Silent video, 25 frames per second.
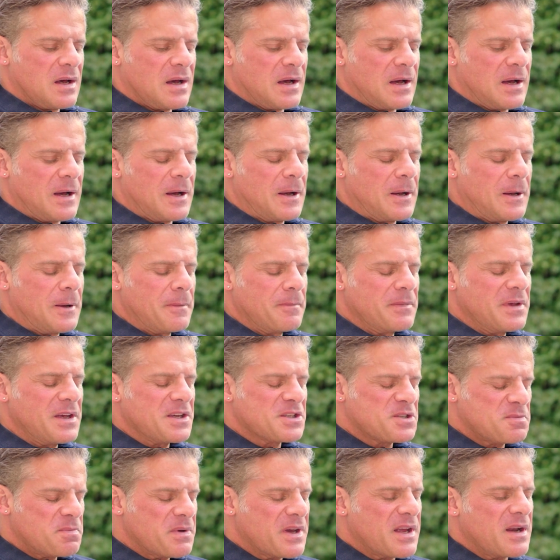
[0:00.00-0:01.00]
Um,
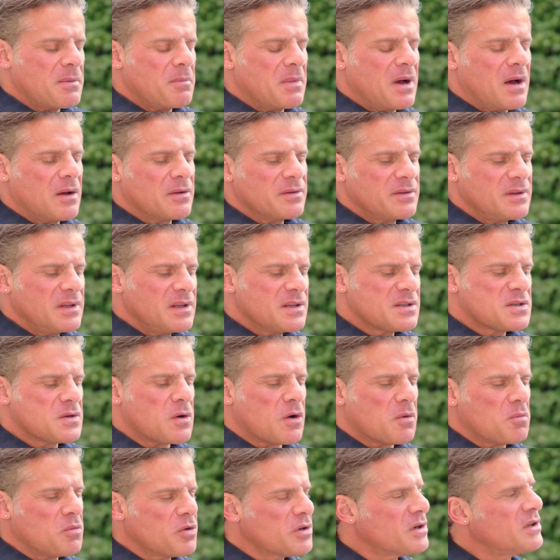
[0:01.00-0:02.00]
yeah, speaking about this
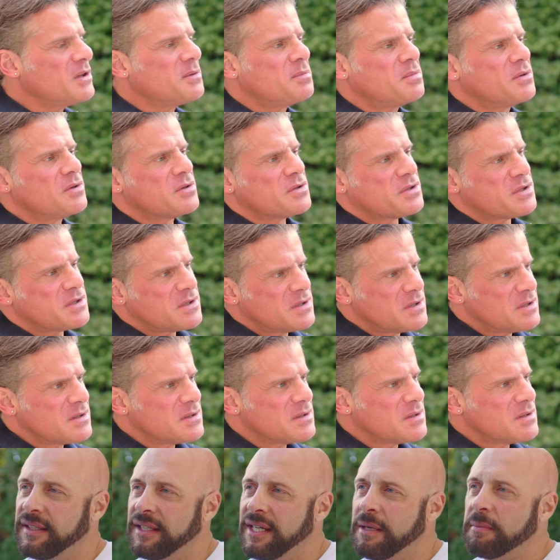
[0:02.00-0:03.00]
hormonal boost.
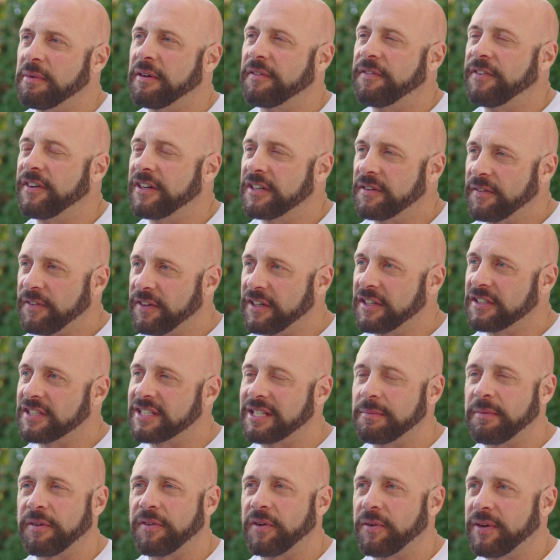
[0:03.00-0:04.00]
Okay, but fir so
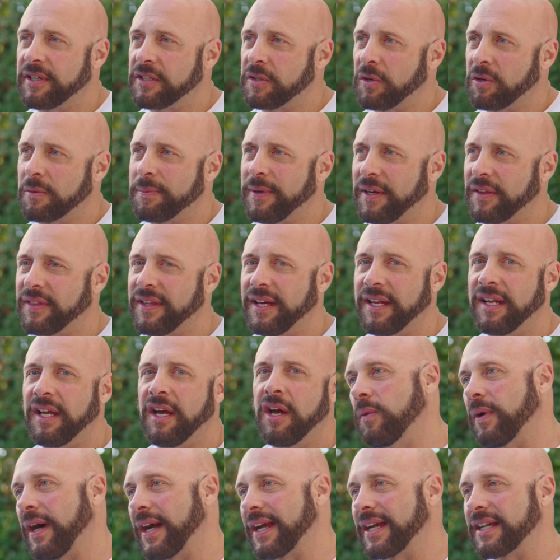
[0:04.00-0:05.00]
firstly, before we talk about that,
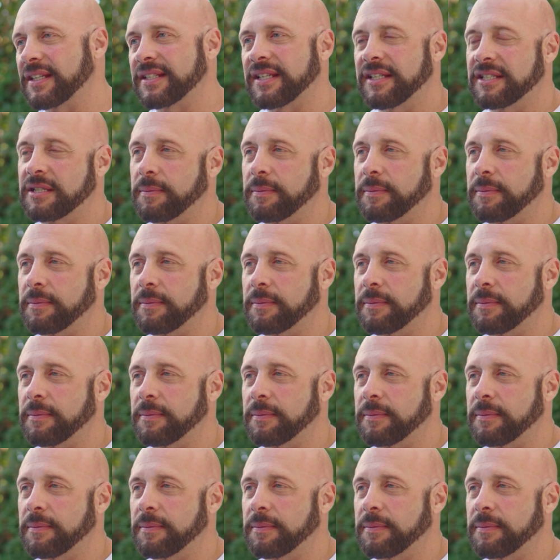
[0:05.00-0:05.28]
I guess I